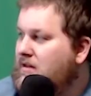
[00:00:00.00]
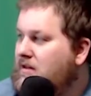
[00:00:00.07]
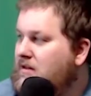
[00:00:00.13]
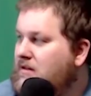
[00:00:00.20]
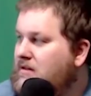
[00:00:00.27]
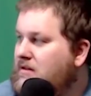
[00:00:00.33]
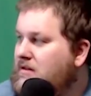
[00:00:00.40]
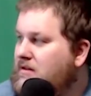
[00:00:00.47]

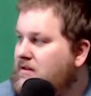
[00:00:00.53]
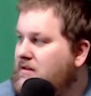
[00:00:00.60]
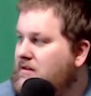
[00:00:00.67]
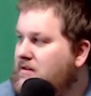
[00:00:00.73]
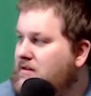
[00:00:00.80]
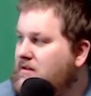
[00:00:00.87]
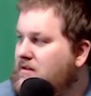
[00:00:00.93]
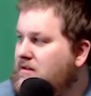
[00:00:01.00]

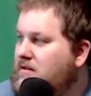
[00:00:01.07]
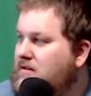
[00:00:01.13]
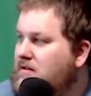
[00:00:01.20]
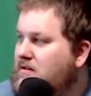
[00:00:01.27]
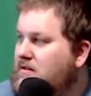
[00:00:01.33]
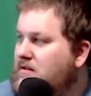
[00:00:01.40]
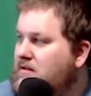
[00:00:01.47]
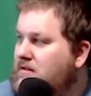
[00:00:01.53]

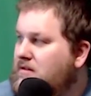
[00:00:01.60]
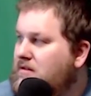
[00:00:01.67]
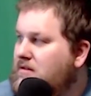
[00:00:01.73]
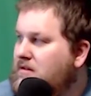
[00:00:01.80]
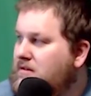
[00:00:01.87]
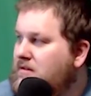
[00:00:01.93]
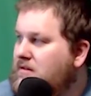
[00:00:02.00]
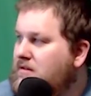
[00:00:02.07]

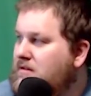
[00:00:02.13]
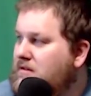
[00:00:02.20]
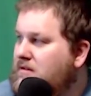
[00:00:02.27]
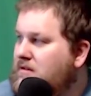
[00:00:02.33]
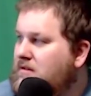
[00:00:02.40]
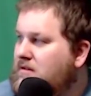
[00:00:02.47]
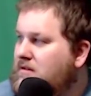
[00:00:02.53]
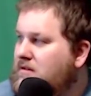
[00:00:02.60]
[no speech]